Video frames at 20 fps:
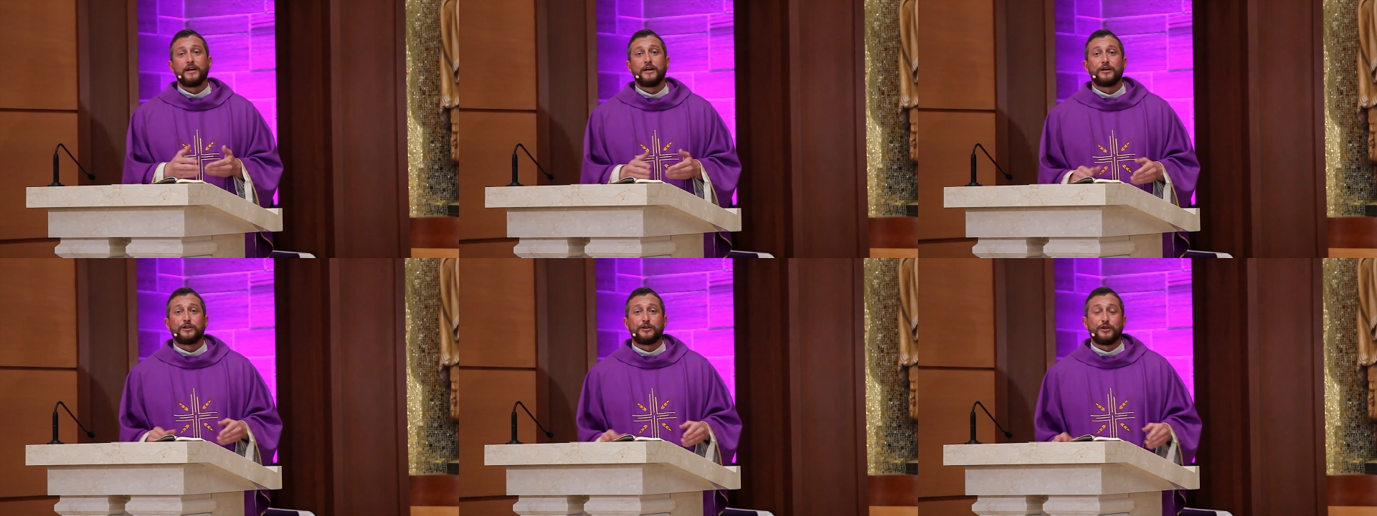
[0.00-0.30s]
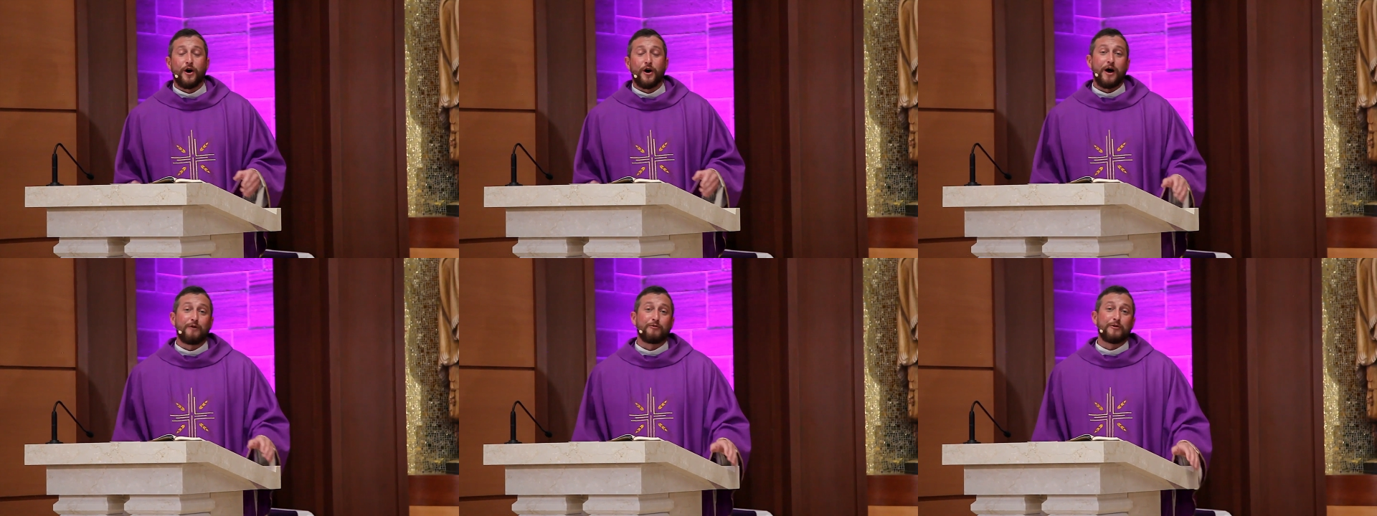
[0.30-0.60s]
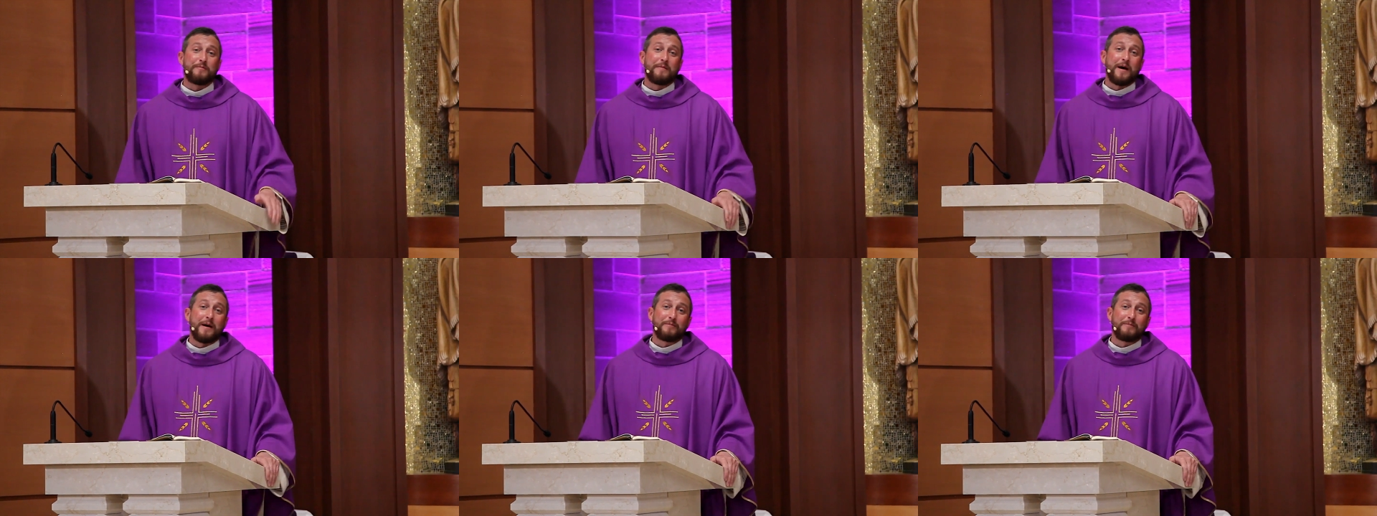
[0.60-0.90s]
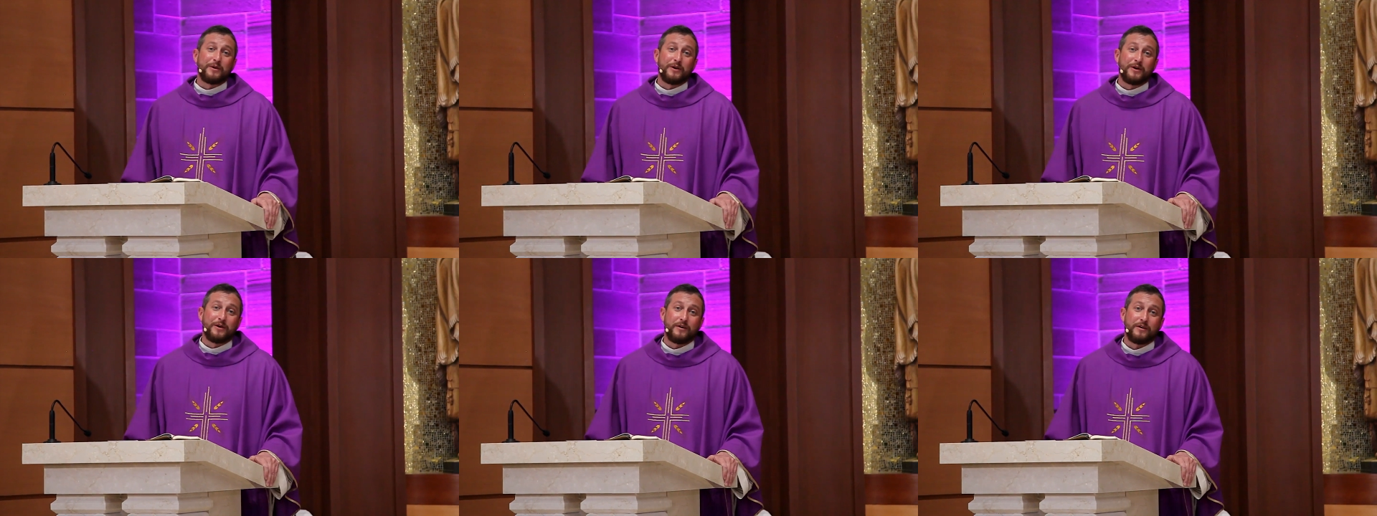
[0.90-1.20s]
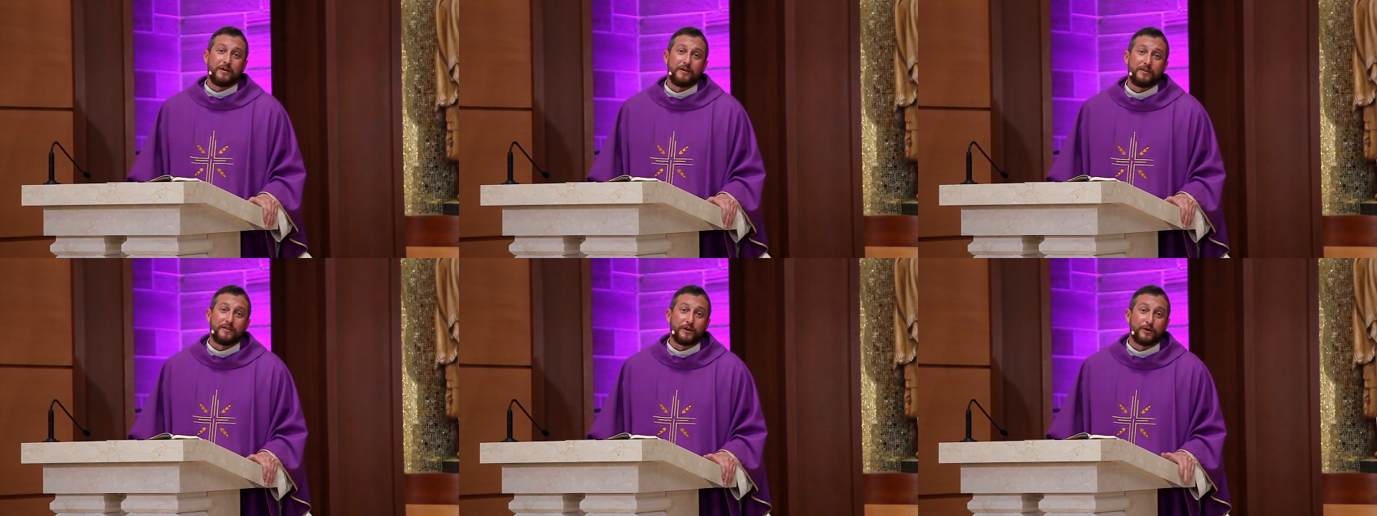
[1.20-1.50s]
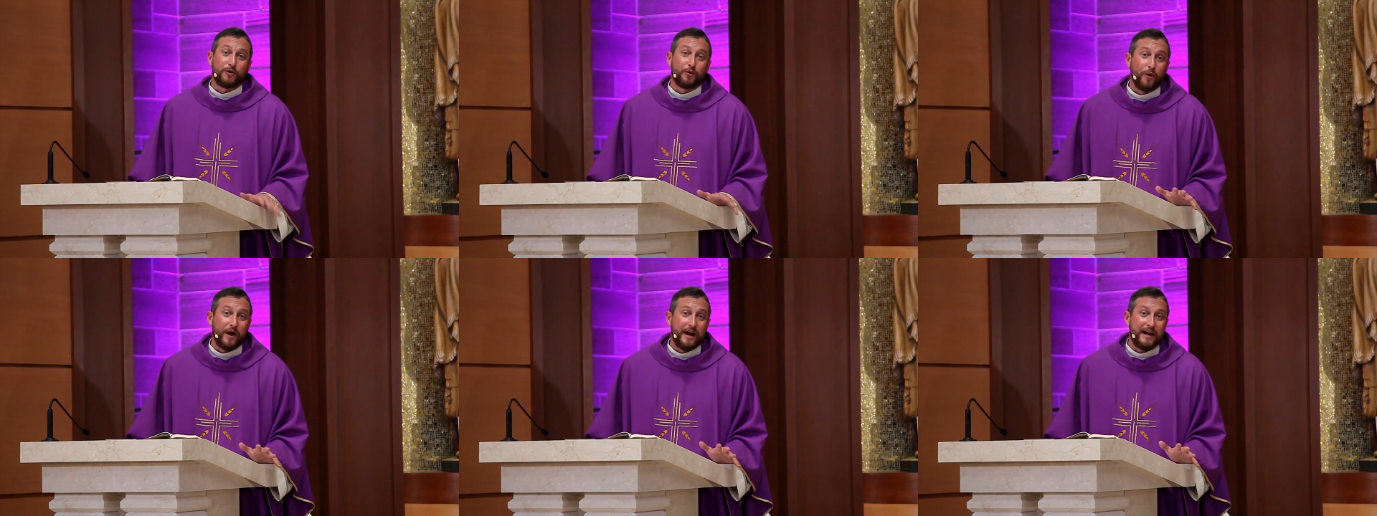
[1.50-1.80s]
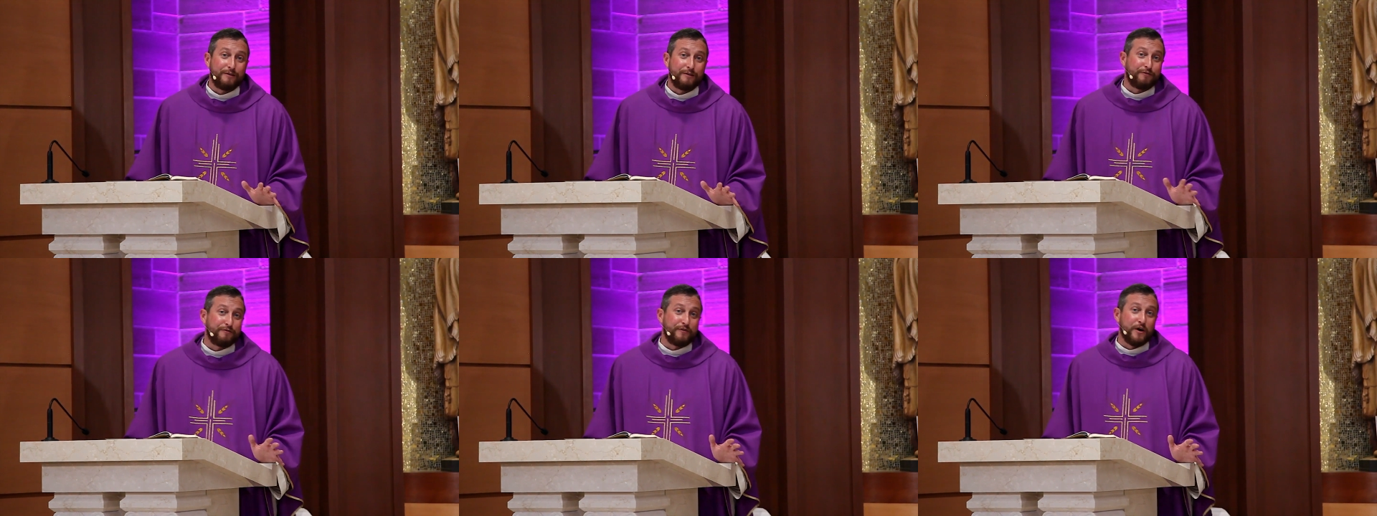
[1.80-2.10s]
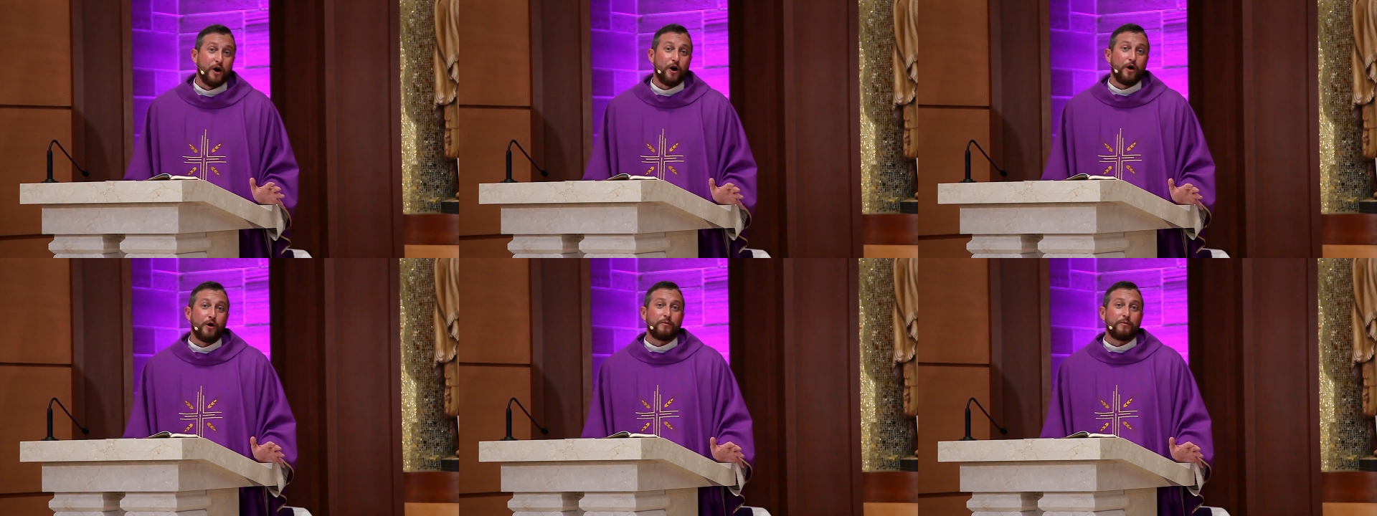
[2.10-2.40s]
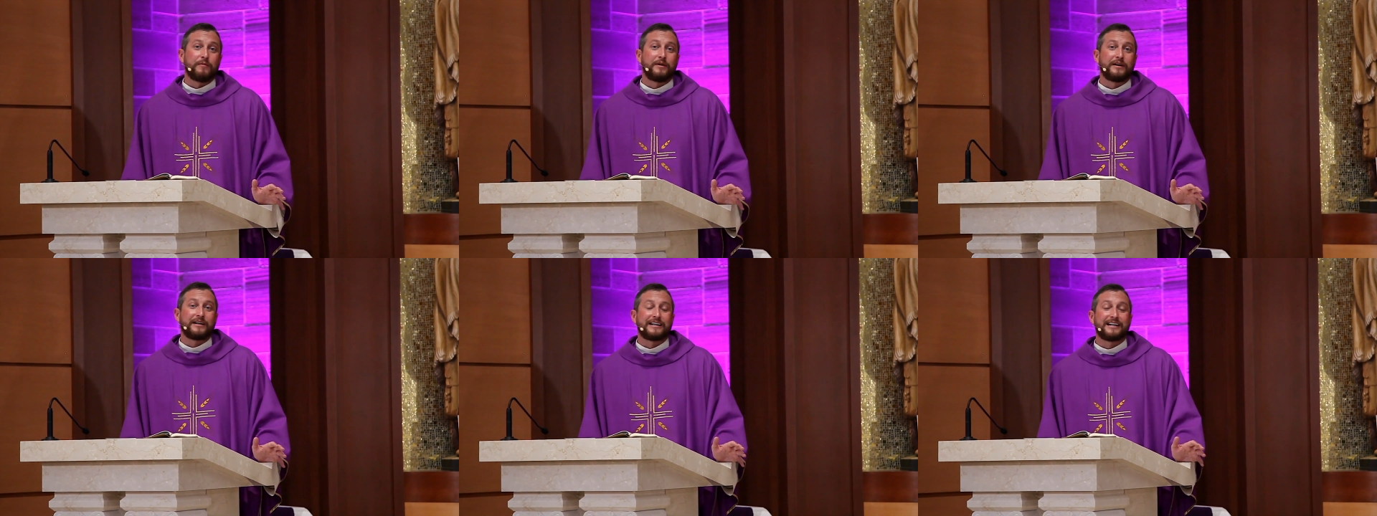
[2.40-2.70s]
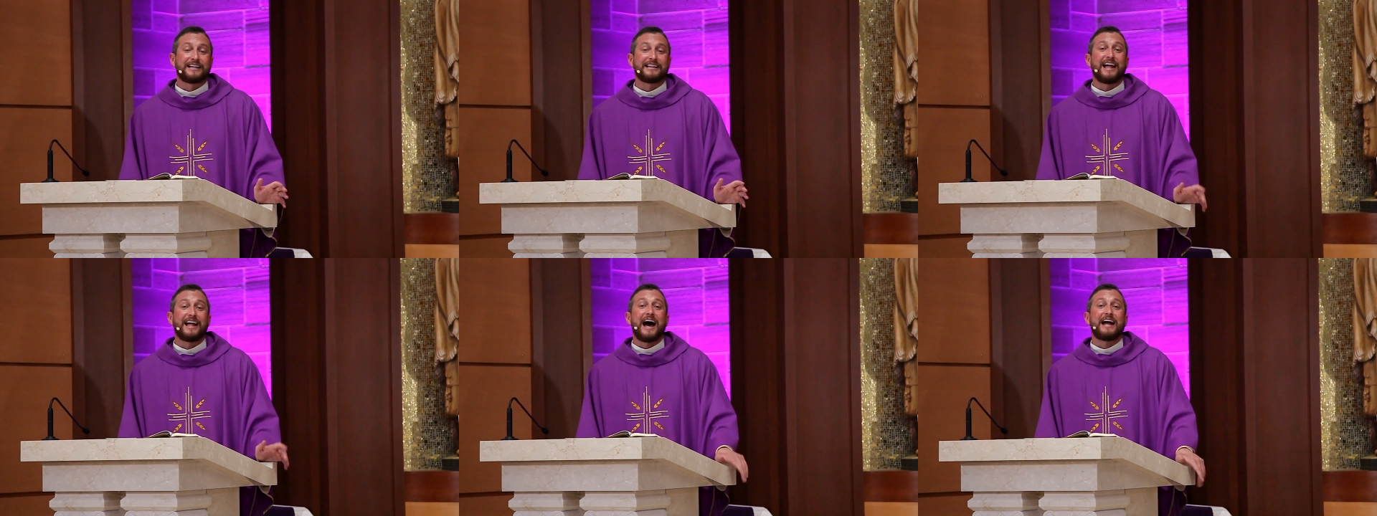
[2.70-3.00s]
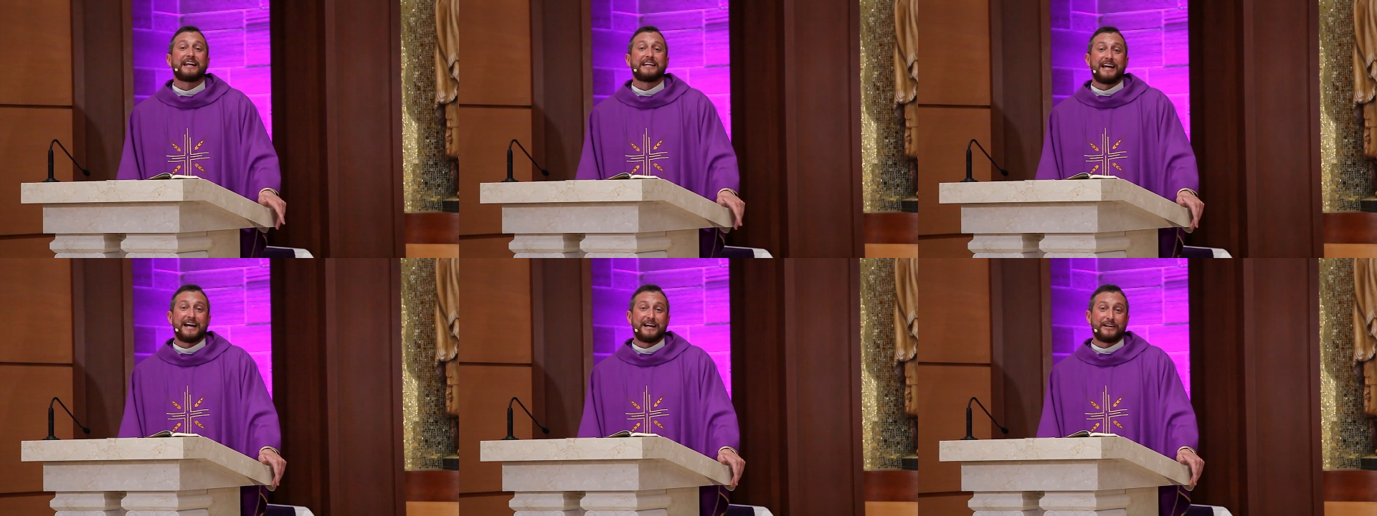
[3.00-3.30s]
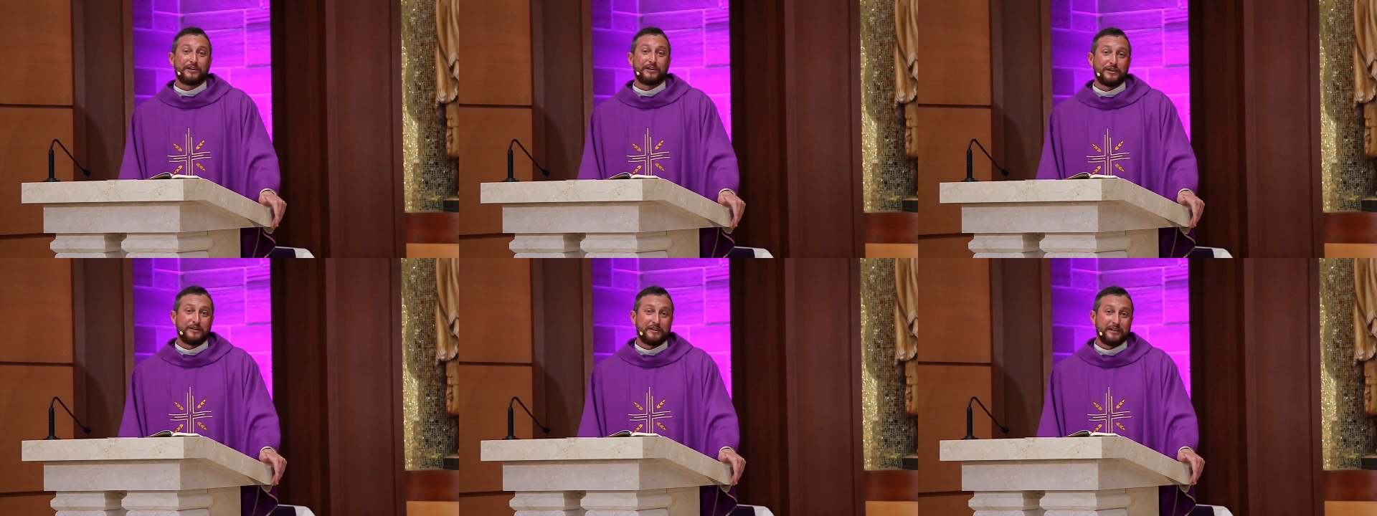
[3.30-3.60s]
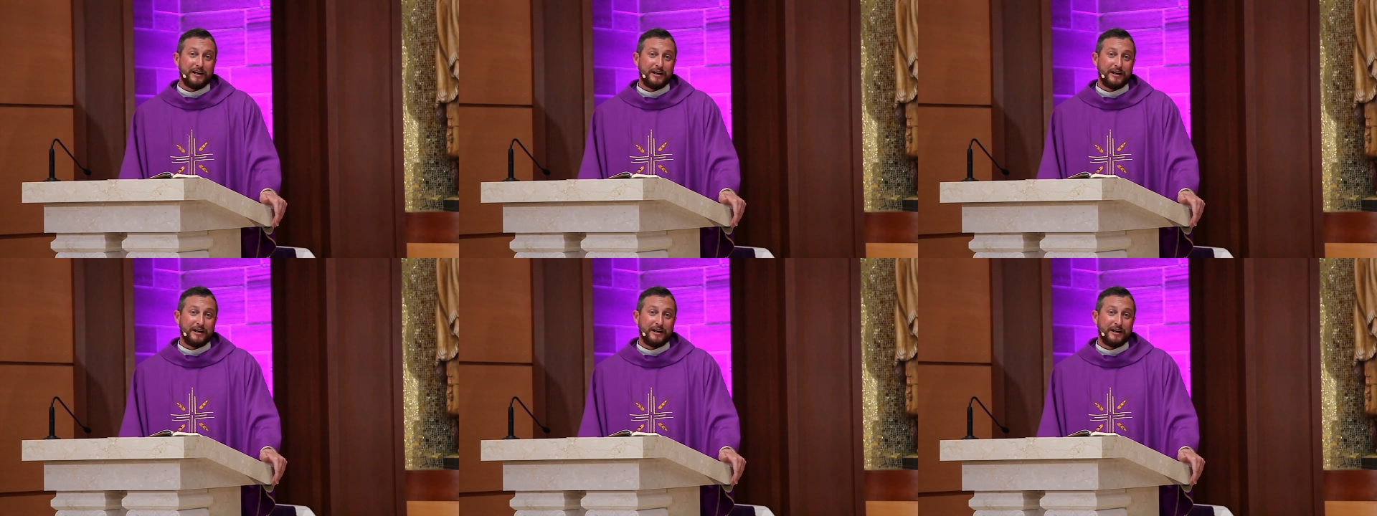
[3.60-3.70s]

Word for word: You know, I remember the great film Gladiator.